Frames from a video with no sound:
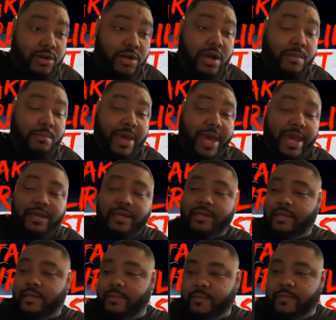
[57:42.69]
comeback,
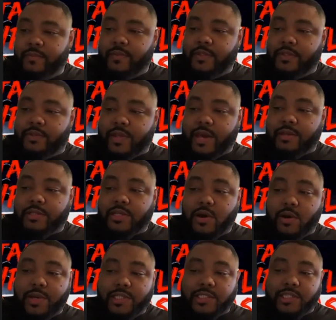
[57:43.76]
so that was
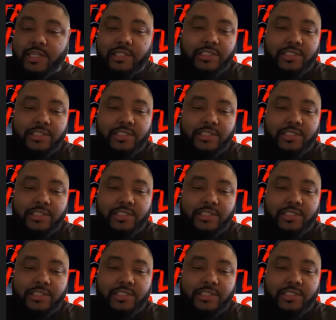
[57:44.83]
always good.